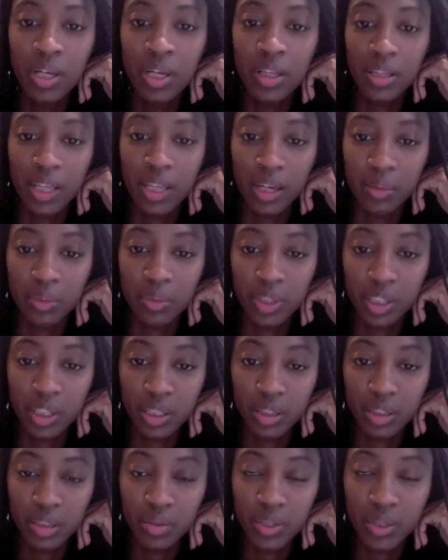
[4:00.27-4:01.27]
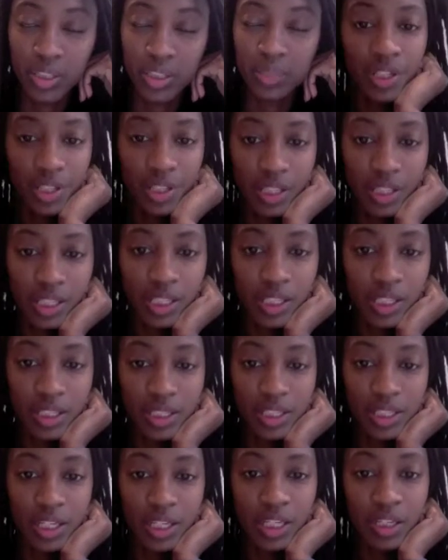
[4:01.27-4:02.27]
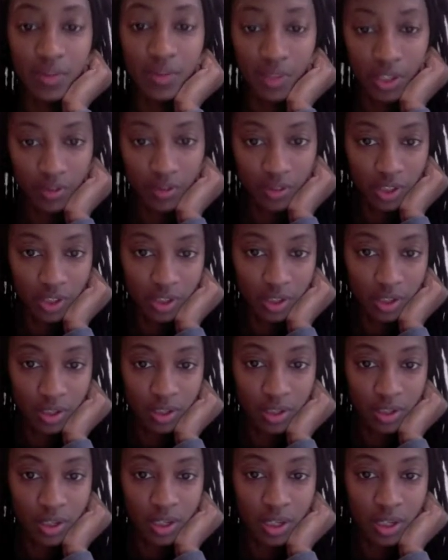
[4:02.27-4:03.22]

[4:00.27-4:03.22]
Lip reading: that particular question. Things that even if the